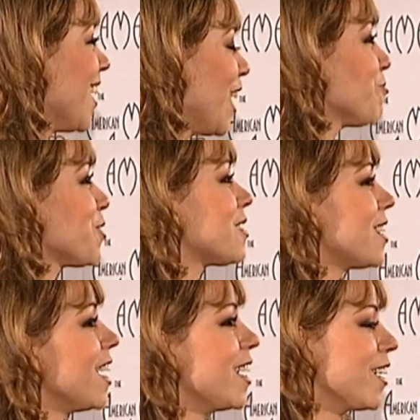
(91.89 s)
I'm just
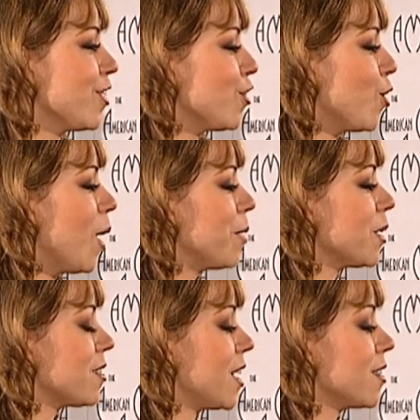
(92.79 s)
saying, you know, I'm
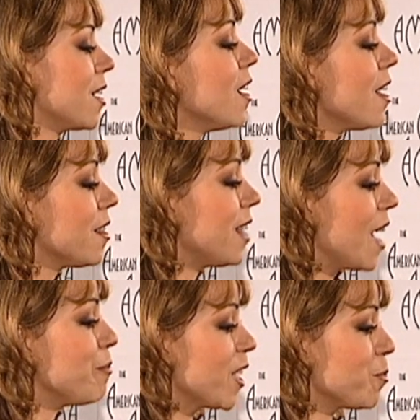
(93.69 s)
not saying
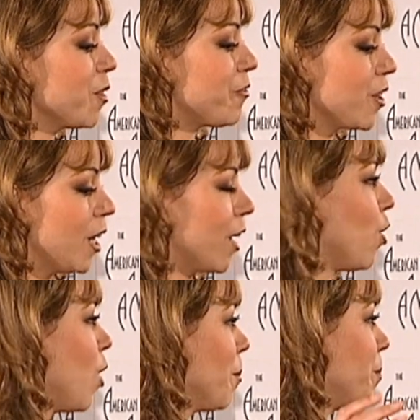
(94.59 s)
that makes me feel like,
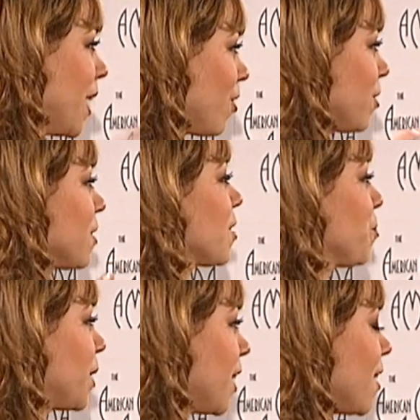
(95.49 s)
oh, I'm better than
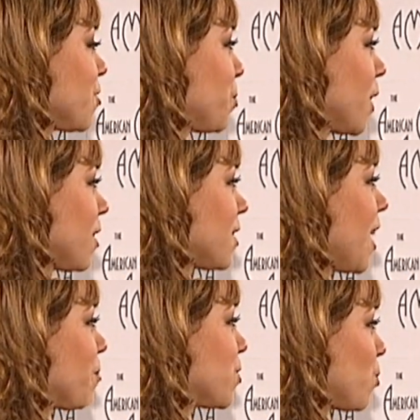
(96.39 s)
somebody else because I
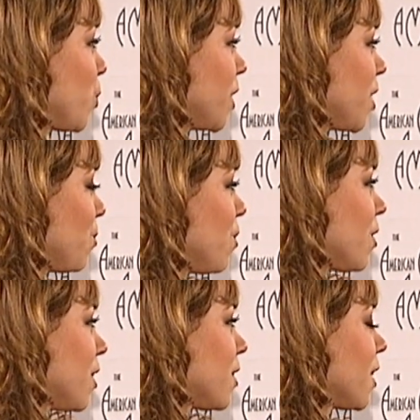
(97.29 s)
happen to win the
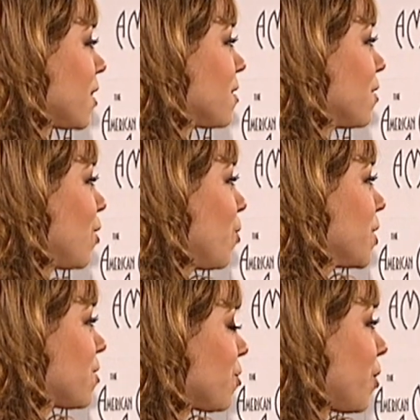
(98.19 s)
award. I think it's, you know,
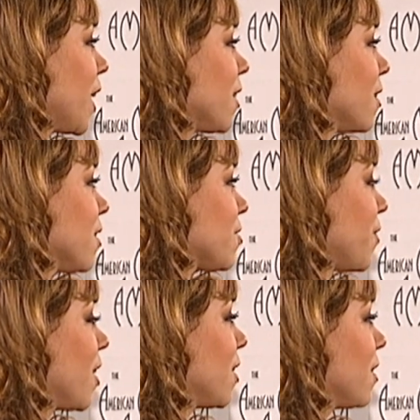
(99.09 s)
it's great and it's
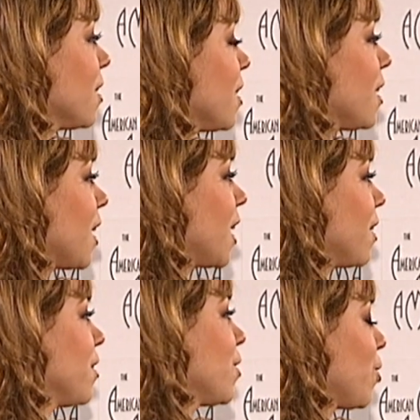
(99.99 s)
fun,
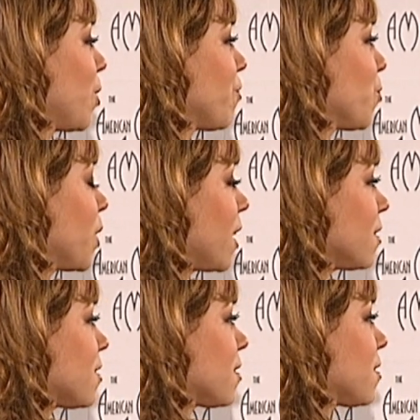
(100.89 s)
and you know, everyone
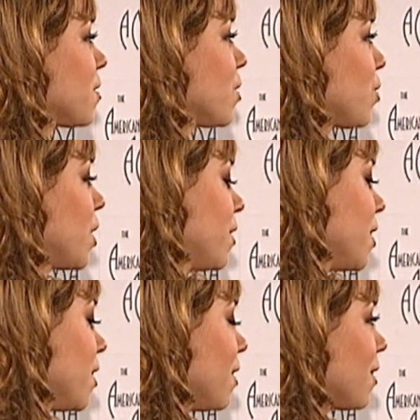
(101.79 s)
else in
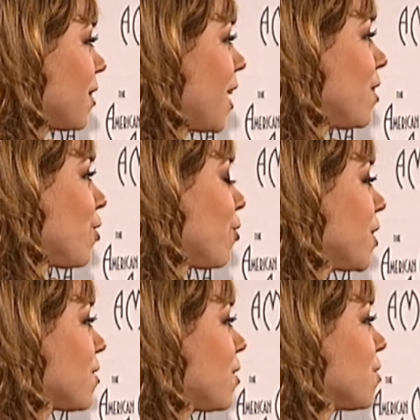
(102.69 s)
the category
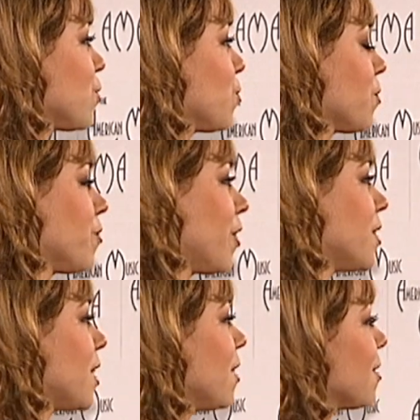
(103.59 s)
is also very
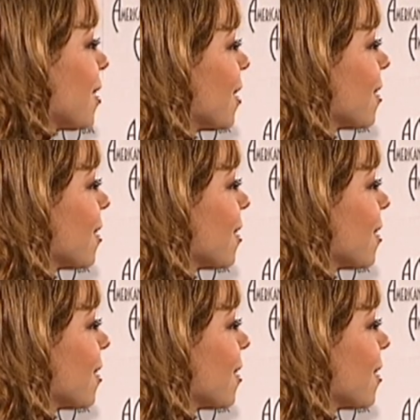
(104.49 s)
talented.